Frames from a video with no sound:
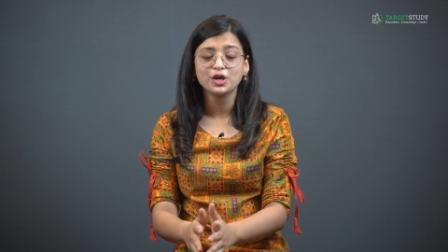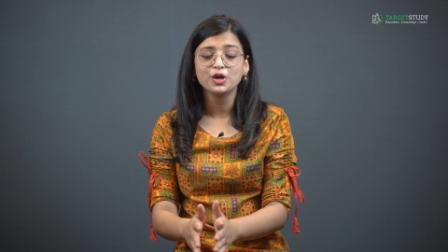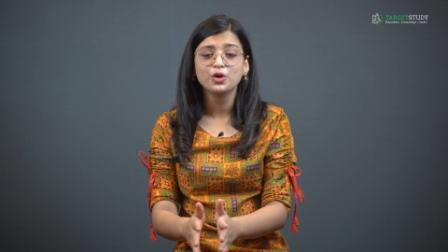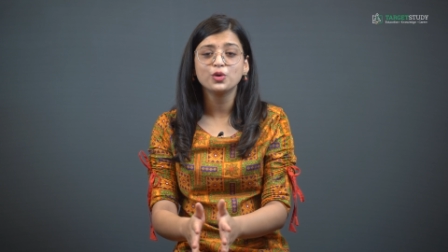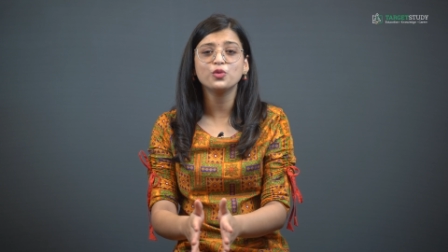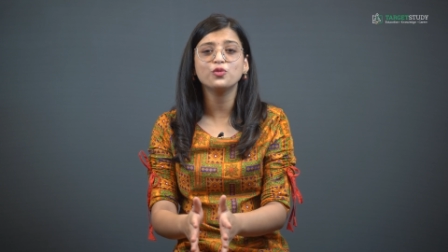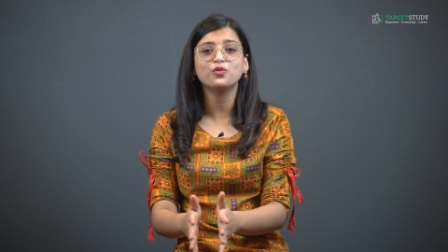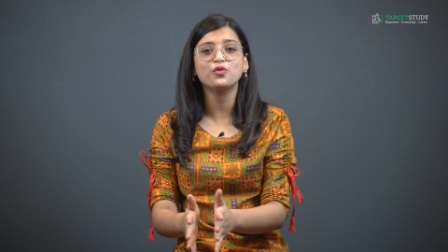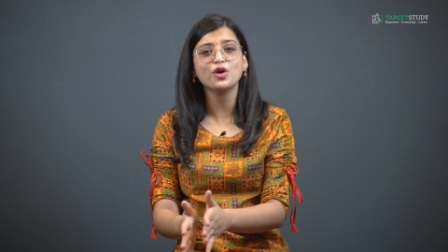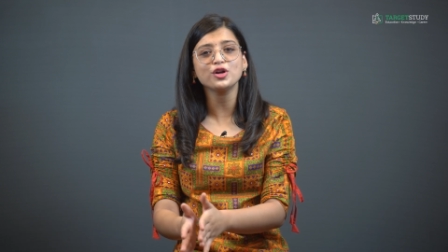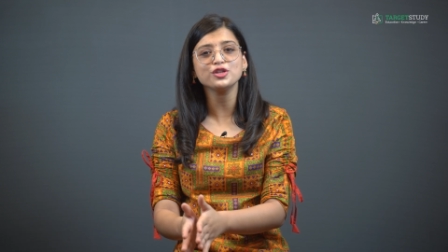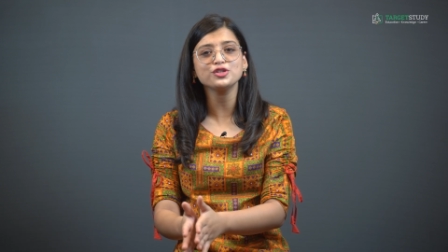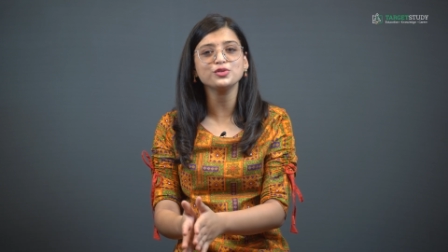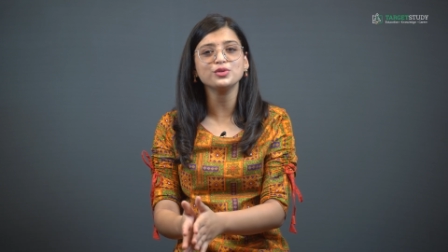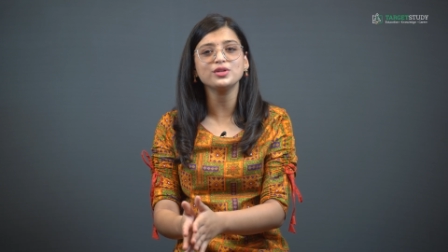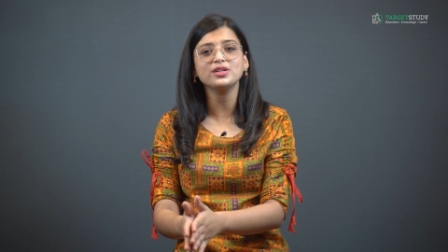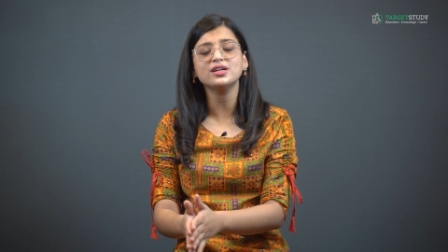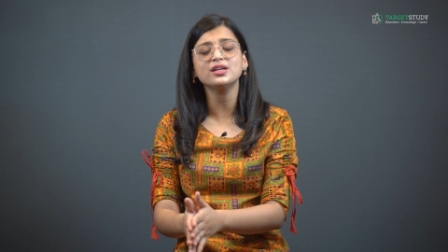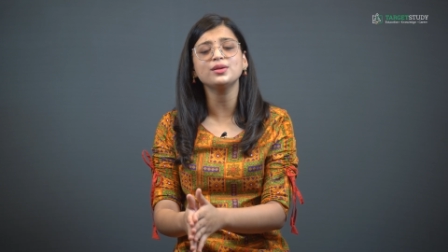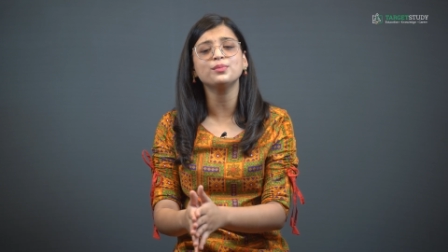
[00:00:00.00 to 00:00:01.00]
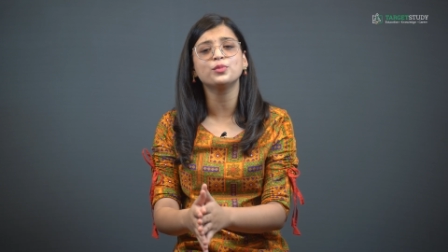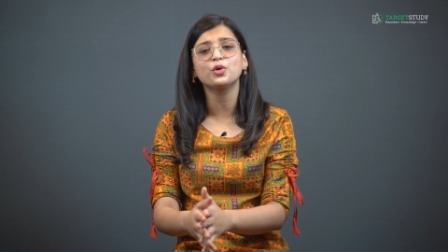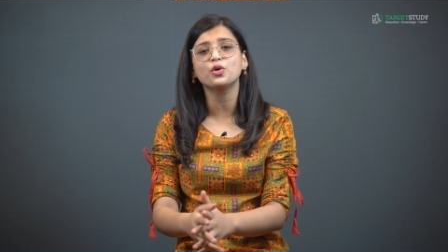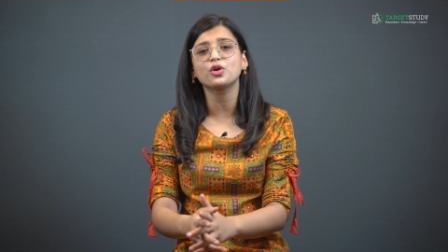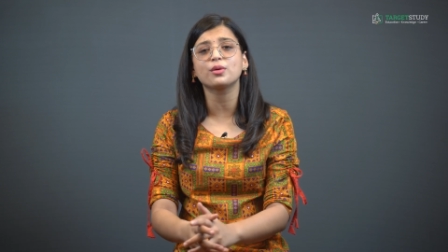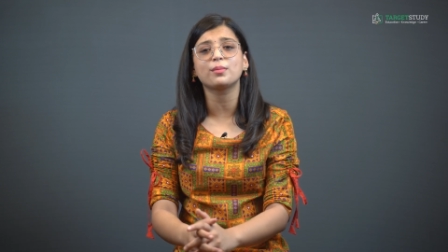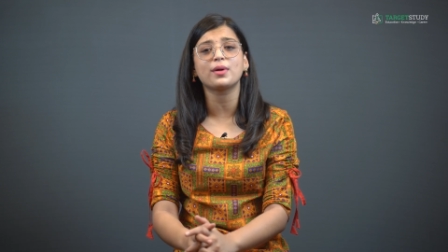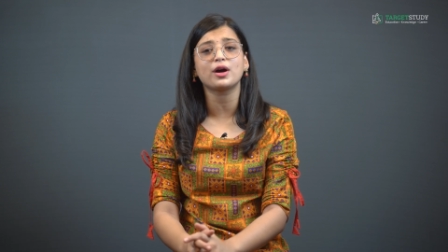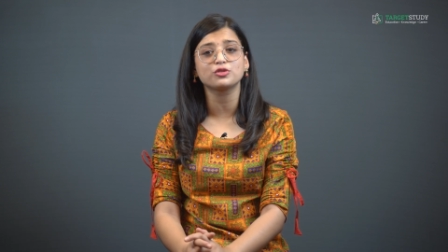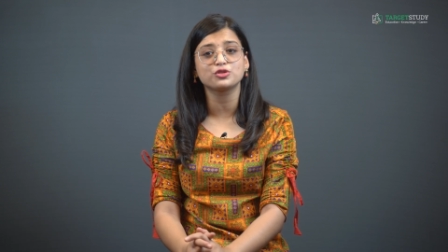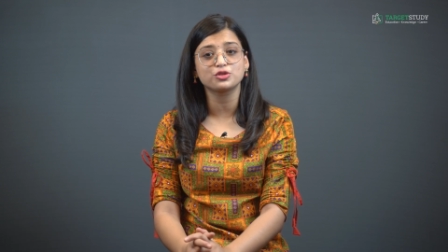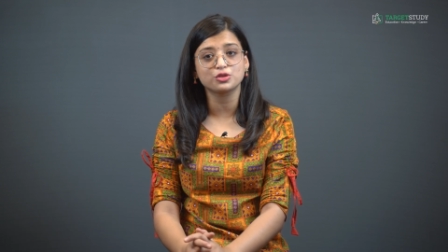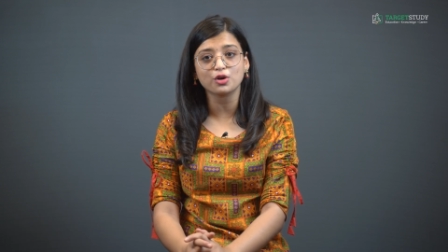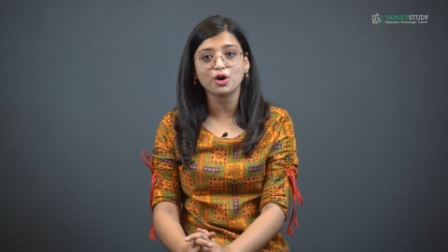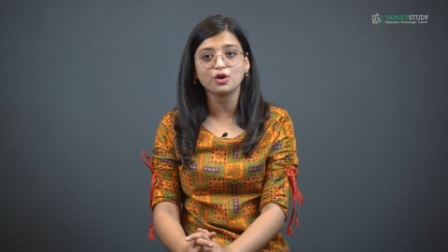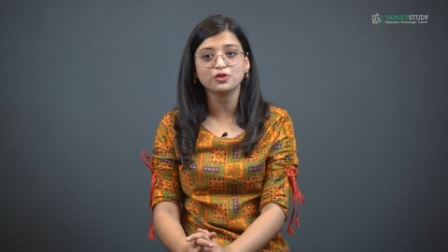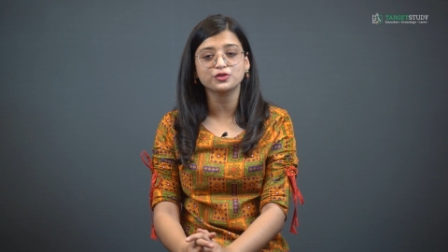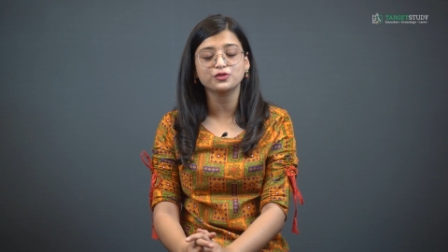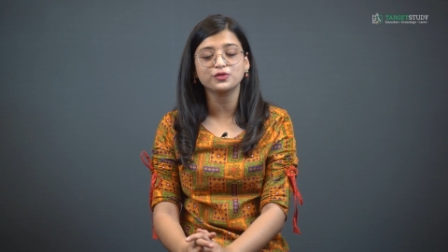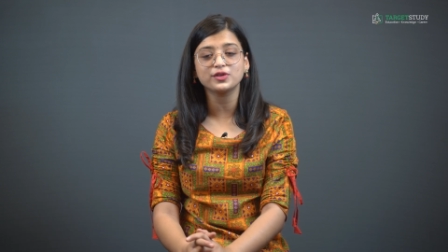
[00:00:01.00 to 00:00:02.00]
who want to learn more about
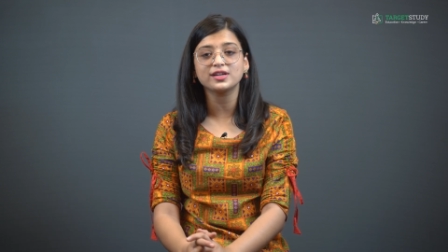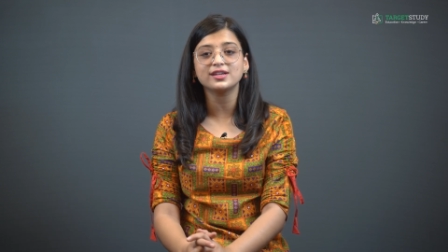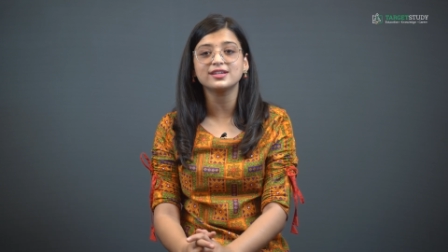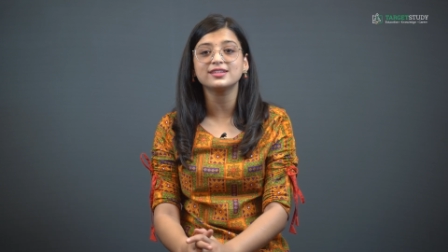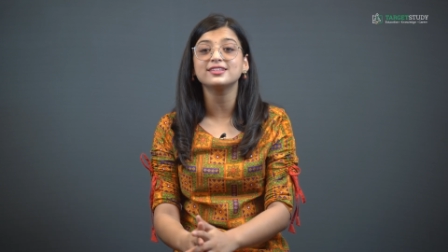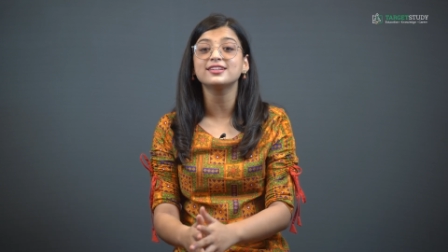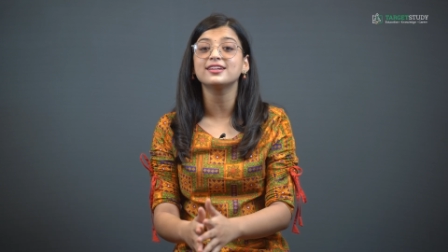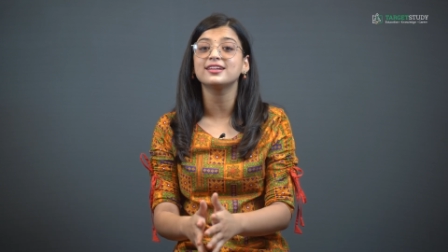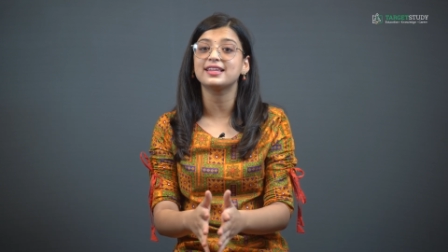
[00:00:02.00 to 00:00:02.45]
software,